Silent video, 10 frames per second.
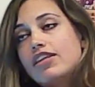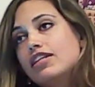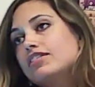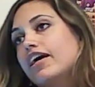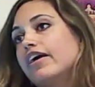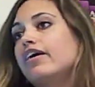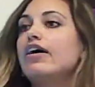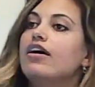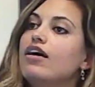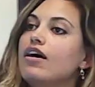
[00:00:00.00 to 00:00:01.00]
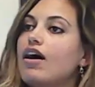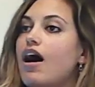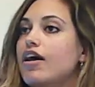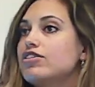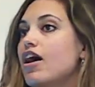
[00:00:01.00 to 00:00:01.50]
things like
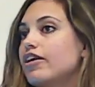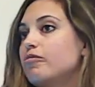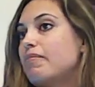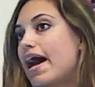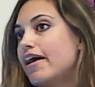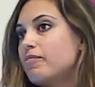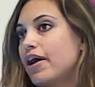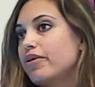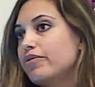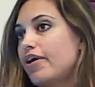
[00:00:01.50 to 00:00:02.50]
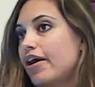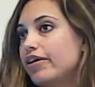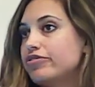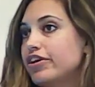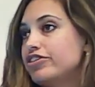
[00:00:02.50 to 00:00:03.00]
uh, talking bad about uh,
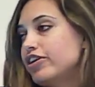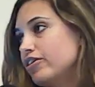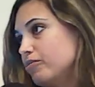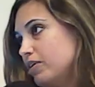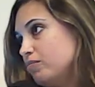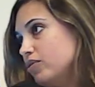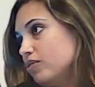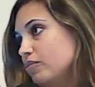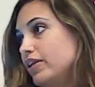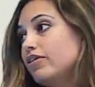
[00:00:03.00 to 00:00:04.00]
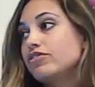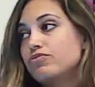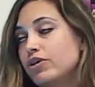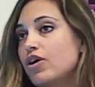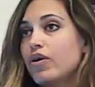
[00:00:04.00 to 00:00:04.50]
transgender people when our,
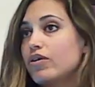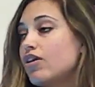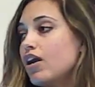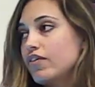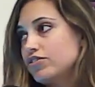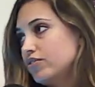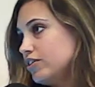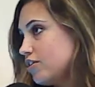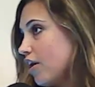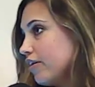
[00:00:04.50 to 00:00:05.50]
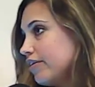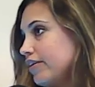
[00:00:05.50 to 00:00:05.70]
we know a lot of our students are.